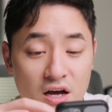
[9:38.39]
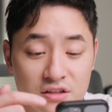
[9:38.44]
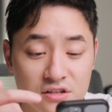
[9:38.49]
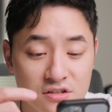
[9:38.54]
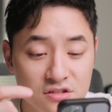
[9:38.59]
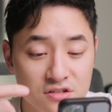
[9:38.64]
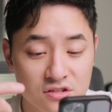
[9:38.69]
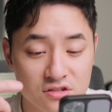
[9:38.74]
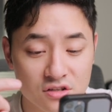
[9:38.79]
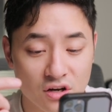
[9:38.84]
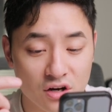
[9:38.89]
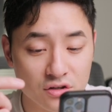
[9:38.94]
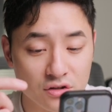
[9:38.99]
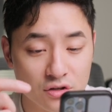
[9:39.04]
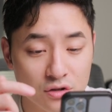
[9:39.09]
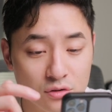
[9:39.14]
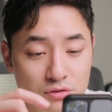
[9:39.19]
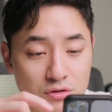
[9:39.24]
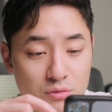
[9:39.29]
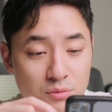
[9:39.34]
This is all
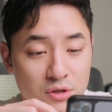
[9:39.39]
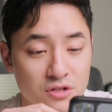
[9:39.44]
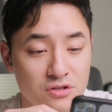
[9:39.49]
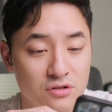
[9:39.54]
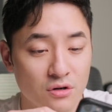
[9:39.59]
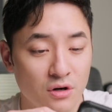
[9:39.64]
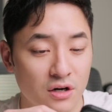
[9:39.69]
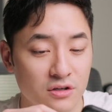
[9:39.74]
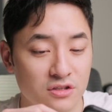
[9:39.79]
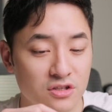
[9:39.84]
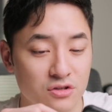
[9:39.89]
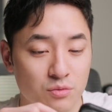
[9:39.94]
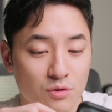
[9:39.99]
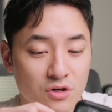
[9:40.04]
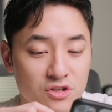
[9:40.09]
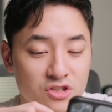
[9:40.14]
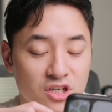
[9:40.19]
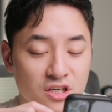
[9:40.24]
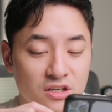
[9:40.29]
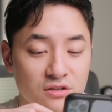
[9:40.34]
new to me, so I just
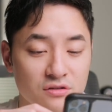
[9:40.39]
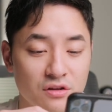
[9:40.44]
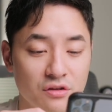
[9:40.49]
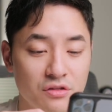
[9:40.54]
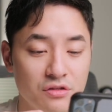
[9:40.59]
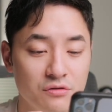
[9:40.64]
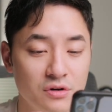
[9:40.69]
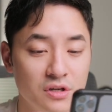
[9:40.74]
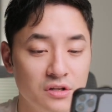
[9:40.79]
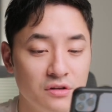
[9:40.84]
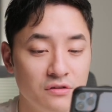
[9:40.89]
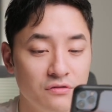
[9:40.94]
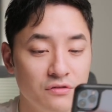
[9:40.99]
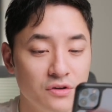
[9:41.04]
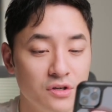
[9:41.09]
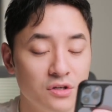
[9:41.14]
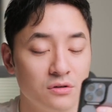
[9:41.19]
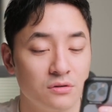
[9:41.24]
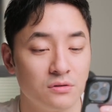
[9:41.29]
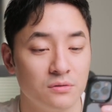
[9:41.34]
want to check out the 3D
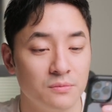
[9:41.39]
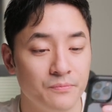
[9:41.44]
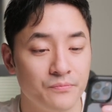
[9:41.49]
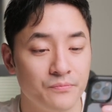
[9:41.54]
view.